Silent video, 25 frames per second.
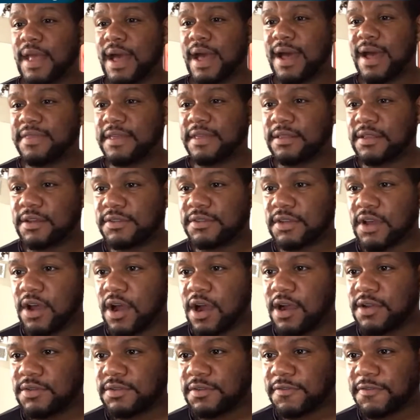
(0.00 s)
I think those
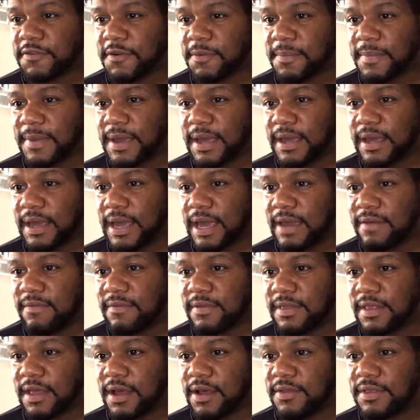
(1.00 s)
cards are for me,
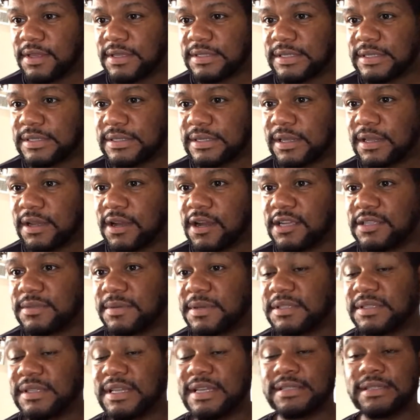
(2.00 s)
even though this is a learning
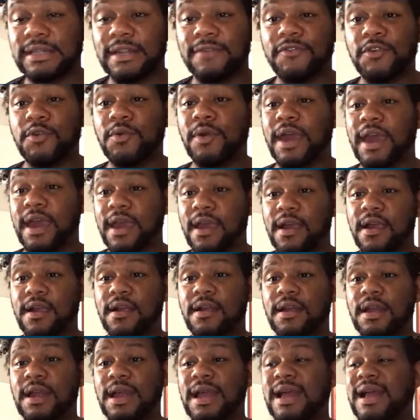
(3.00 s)
space. Listen, if you
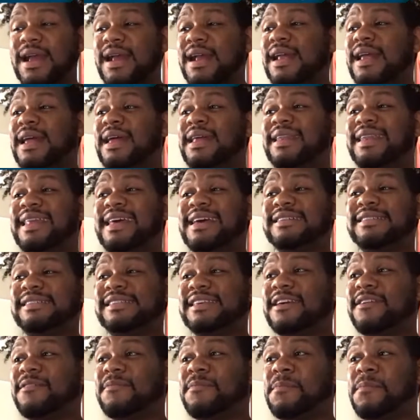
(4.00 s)
hear,
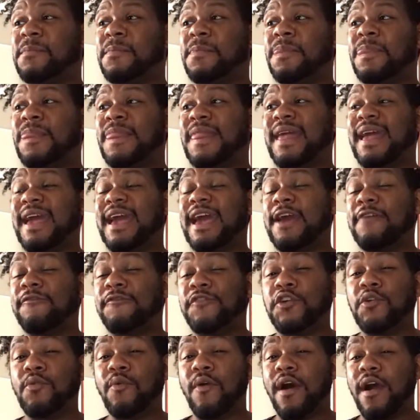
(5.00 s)
listen. If
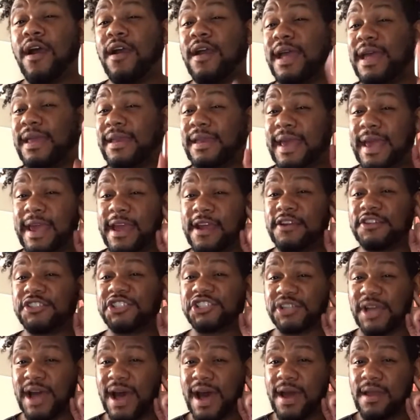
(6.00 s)
you are in
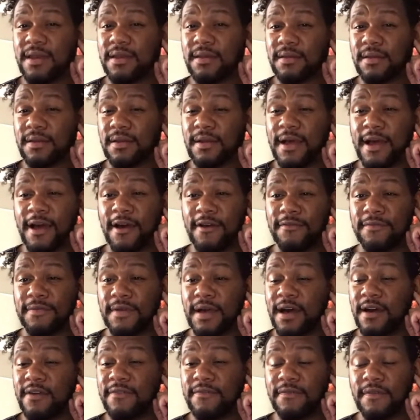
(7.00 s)
earshot of
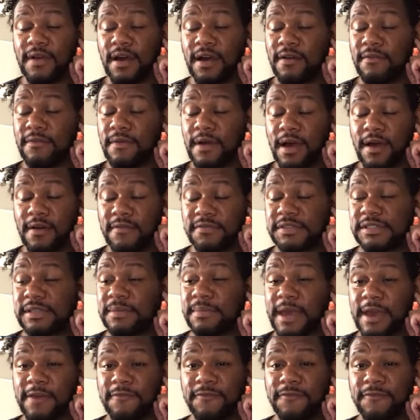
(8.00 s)
some